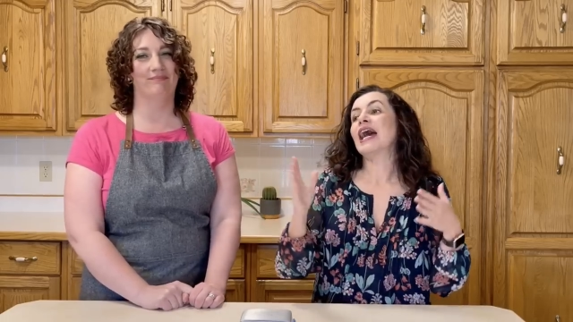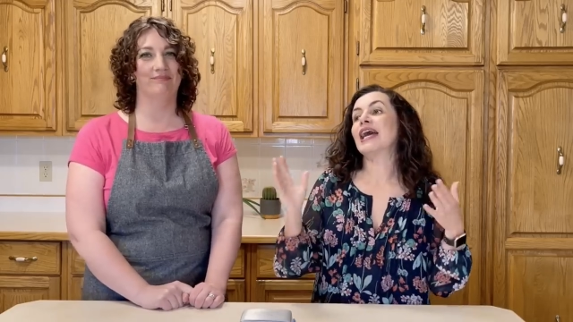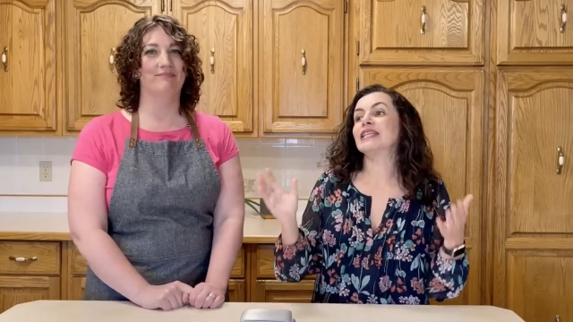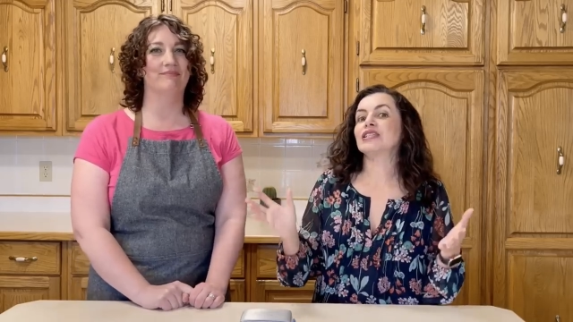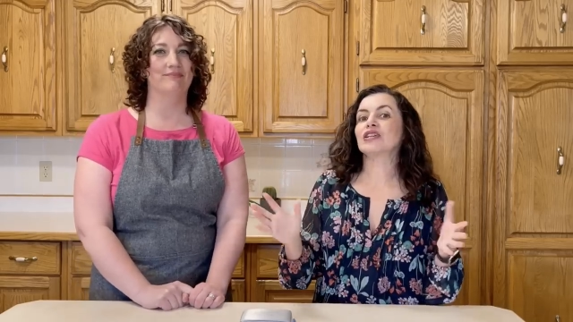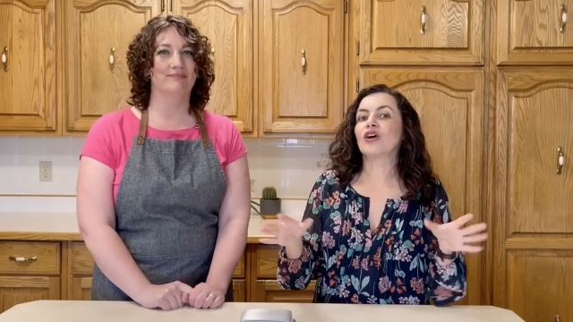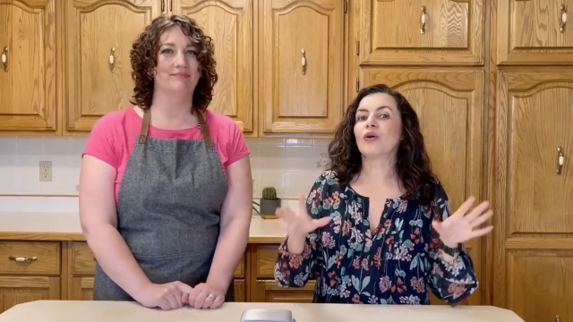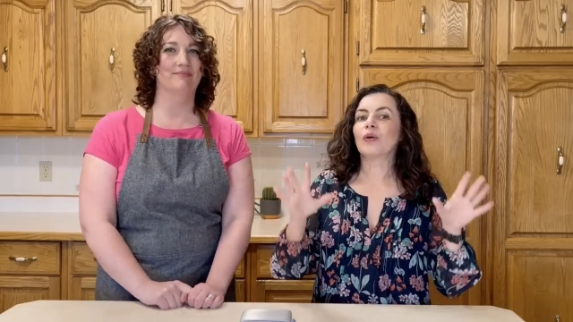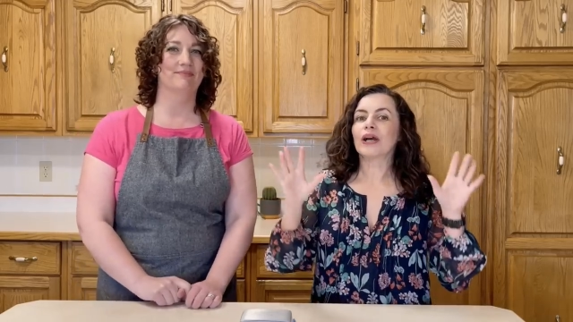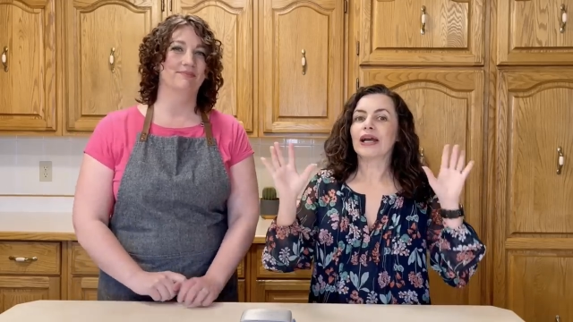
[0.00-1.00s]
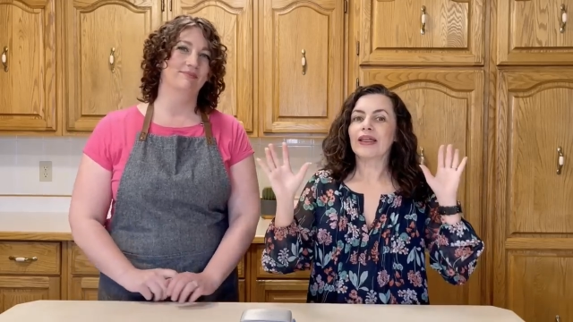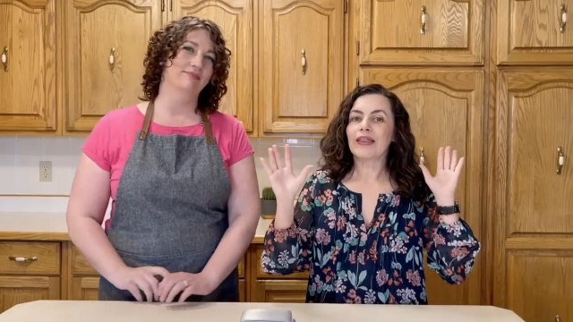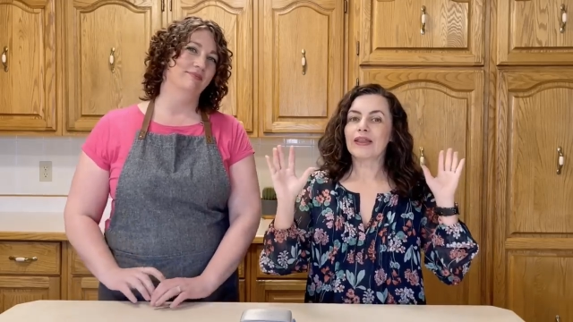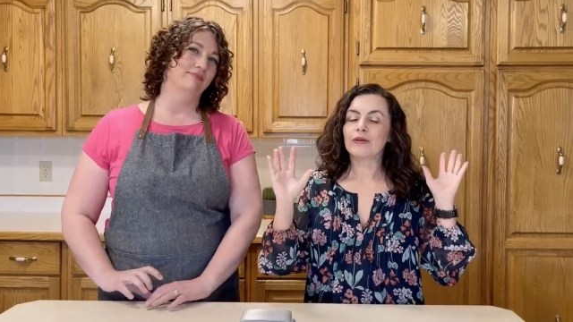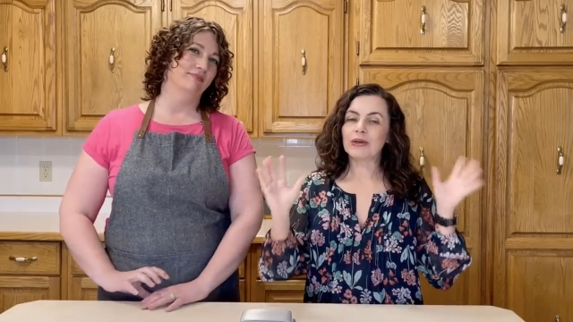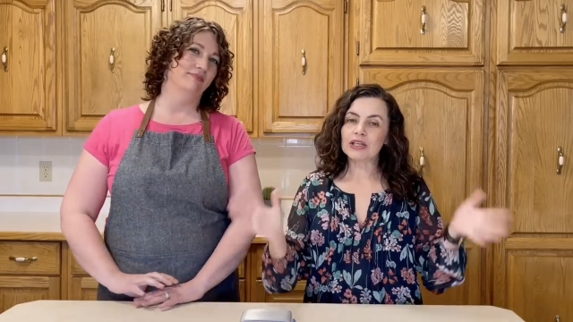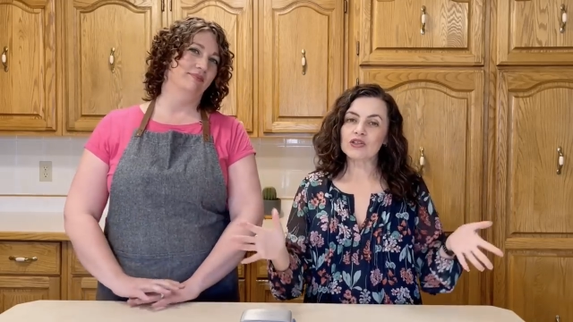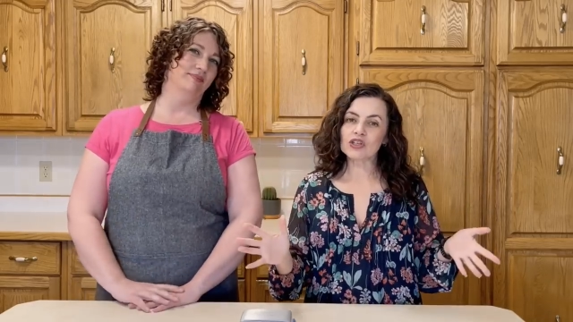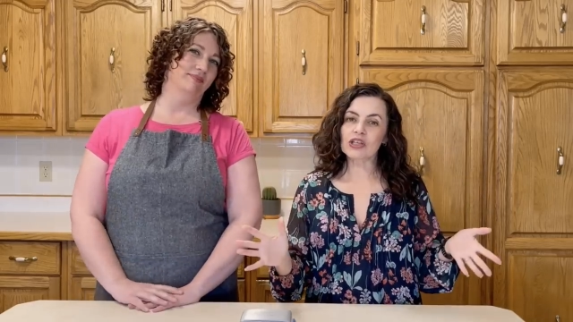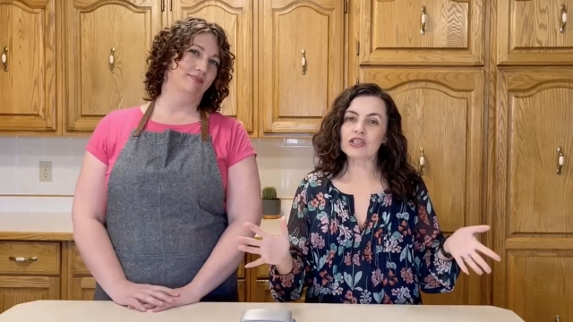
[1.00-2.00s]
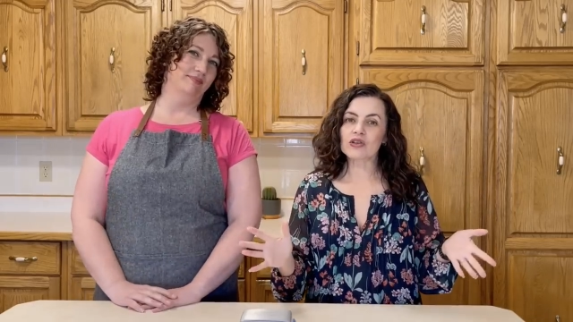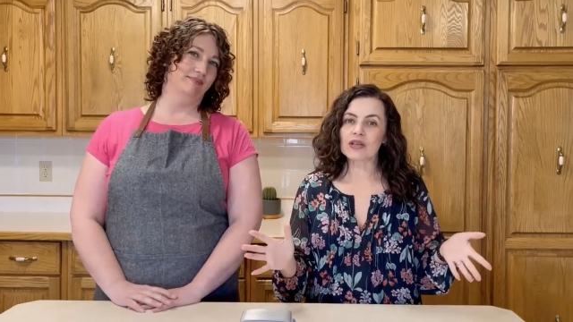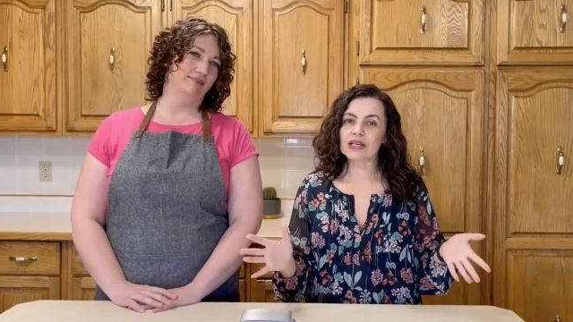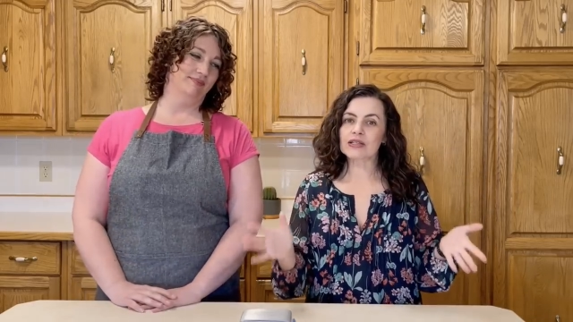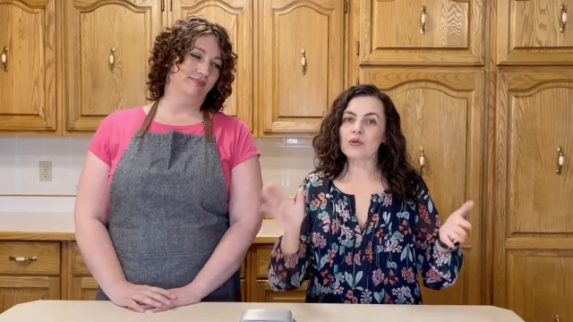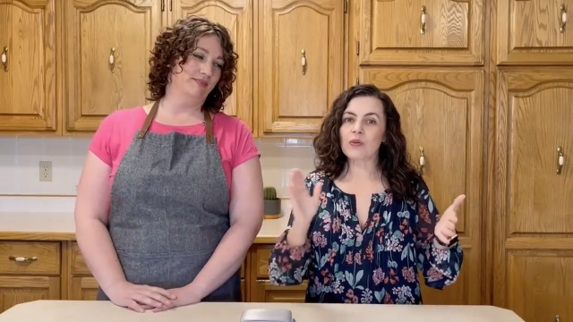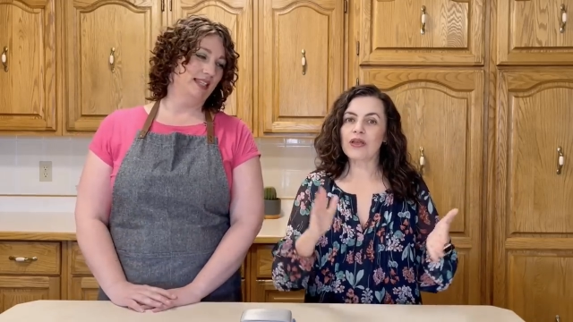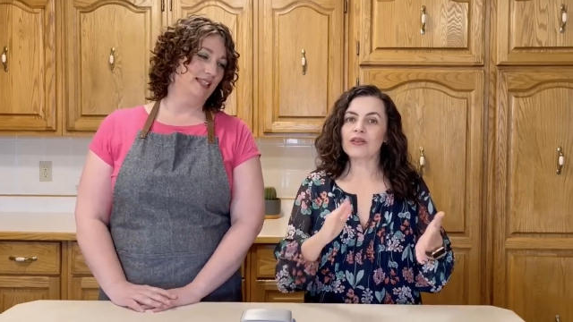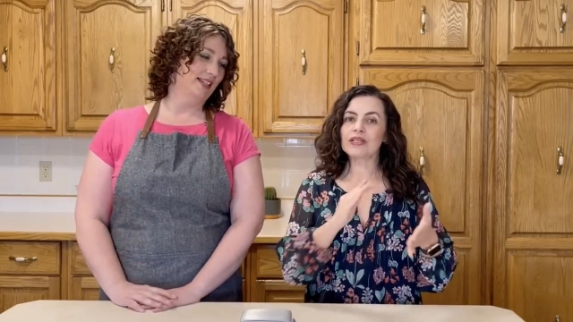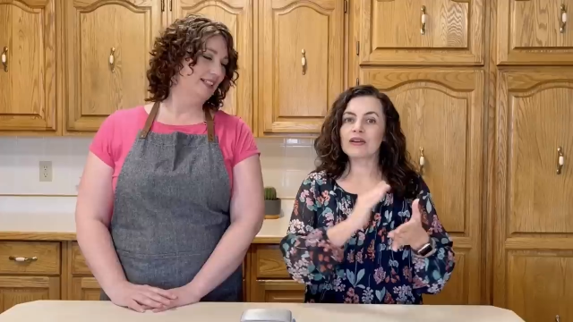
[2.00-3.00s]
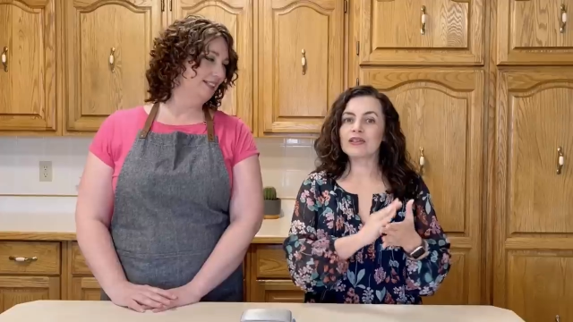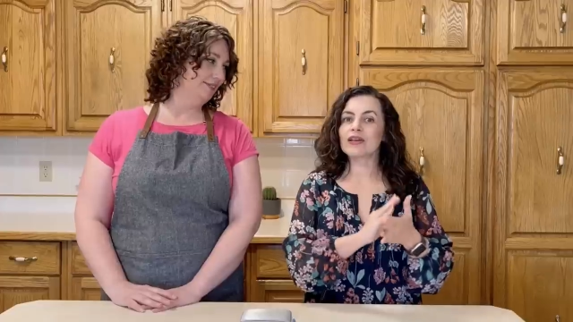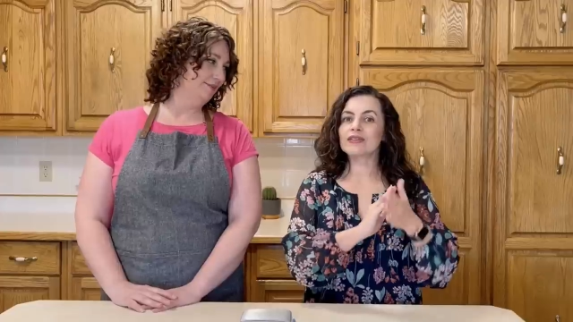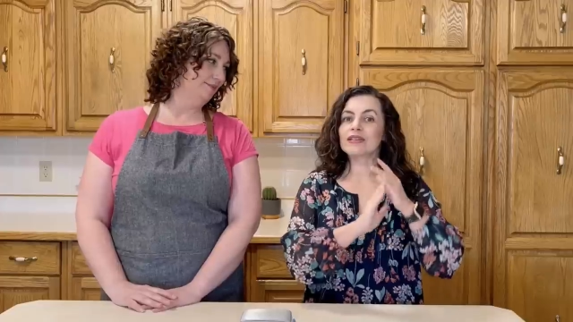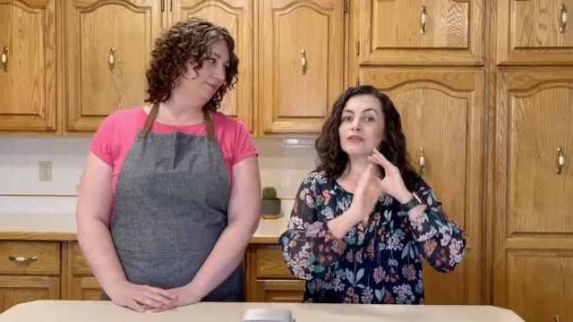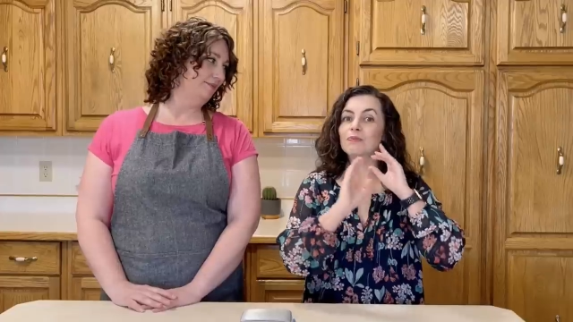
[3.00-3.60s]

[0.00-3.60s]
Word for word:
Speaker 1: Yeah. And so we usually do this with Italian sausage,